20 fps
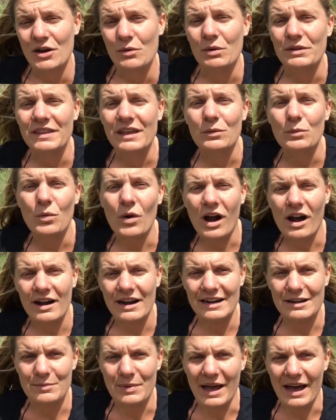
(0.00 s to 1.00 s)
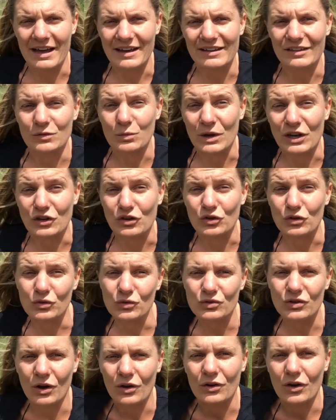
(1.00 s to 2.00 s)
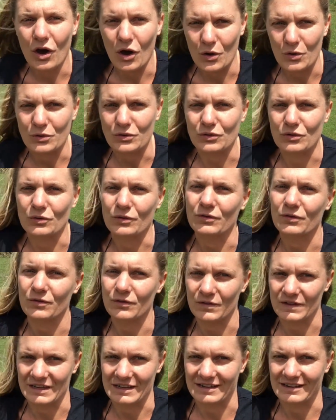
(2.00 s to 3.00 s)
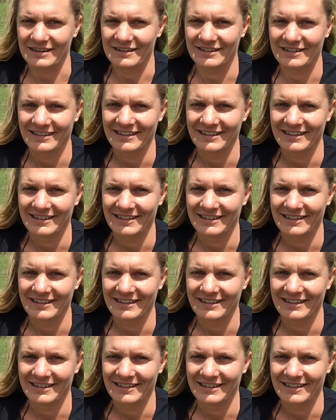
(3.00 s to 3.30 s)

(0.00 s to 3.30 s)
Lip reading: What they're worried about is when you don't own your fear.